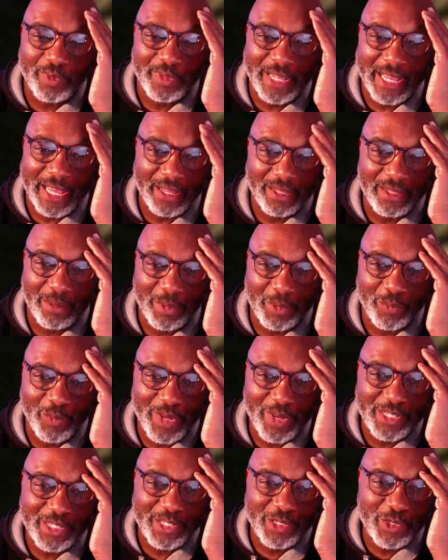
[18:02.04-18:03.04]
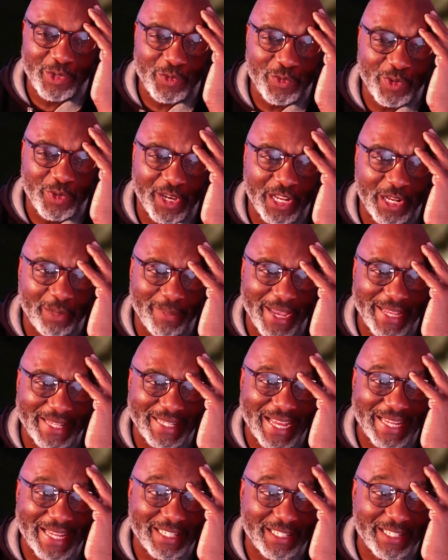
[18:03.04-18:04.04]
of that? I mean, when did you kind of make
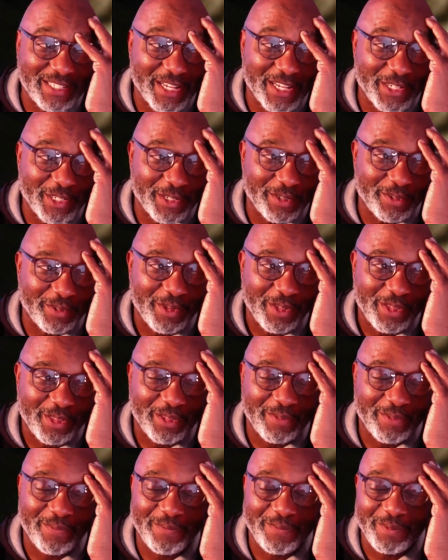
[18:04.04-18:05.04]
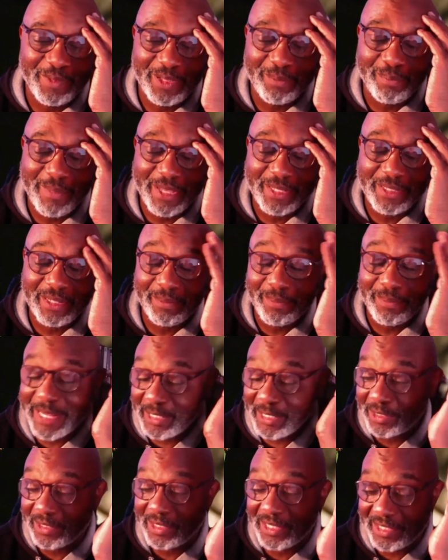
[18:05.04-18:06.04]
that decision, the
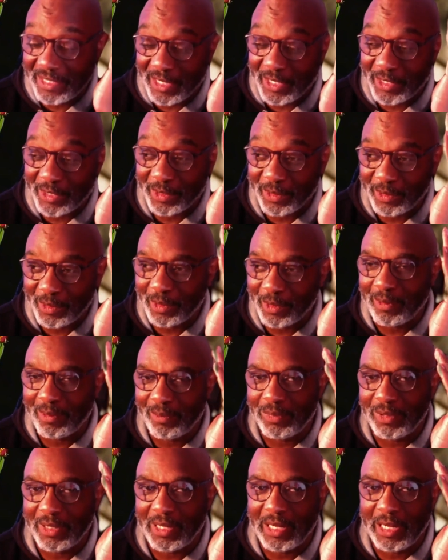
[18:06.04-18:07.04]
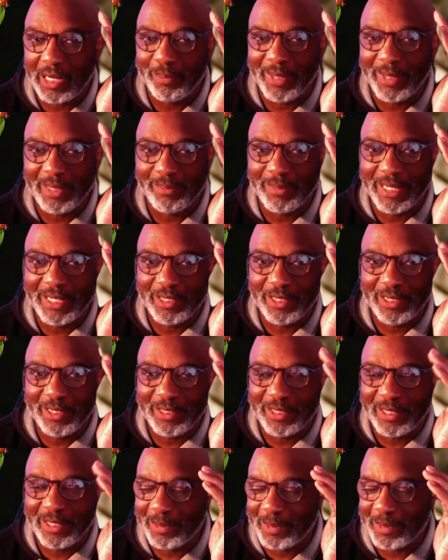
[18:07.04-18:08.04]
mental decision? I don't mean mental in
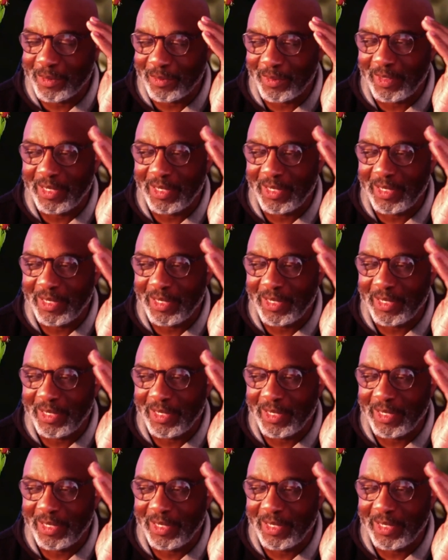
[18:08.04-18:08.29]
terms of,